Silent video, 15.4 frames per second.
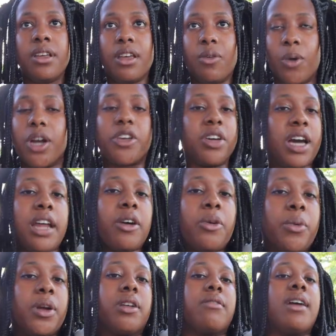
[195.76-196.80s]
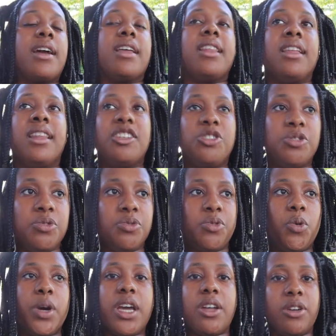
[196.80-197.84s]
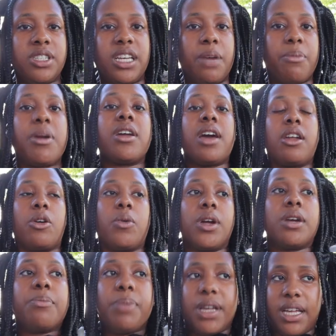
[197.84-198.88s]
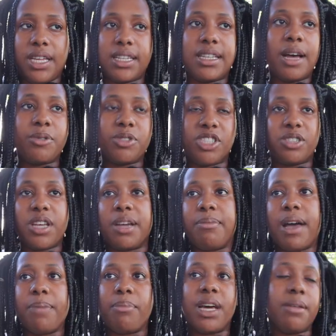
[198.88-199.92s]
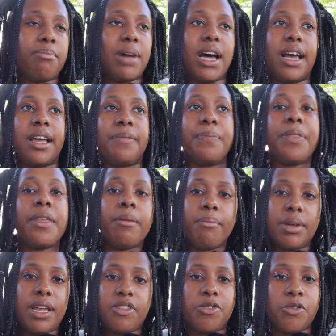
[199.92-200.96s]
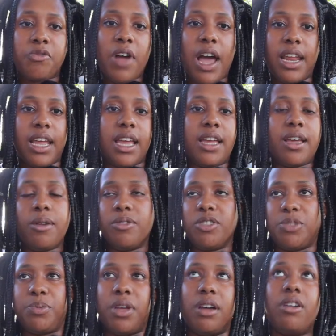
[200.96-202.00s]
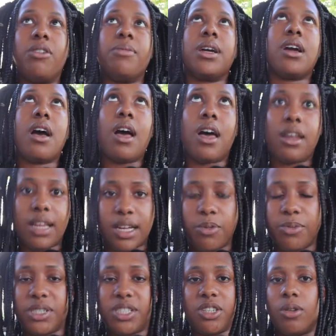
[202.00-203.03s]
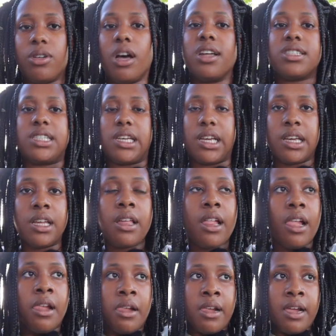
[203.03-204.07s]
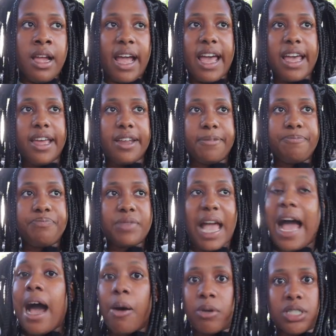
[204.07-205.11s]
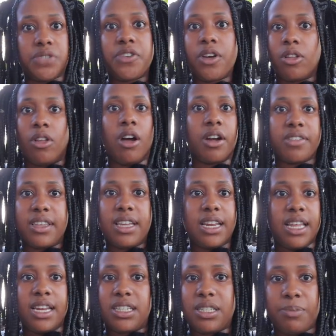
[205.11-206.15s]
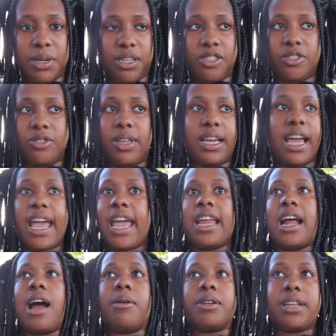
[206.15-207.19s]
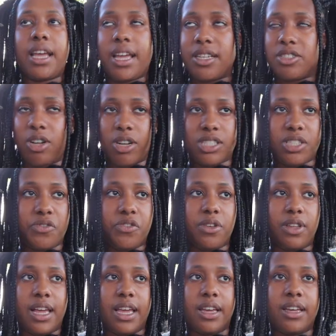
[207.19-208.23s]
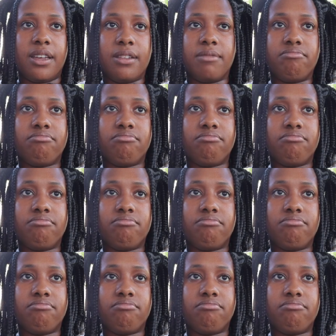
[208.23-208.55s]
work, you gotta go to work, right? Unless you quit or you take a break, you gotta go to work. But that was just like my Monday through Friday. It would just be like, oh my God, like it would be so daunting. And hours felt longer than they needed to be. So like an 8 hour day started to feel like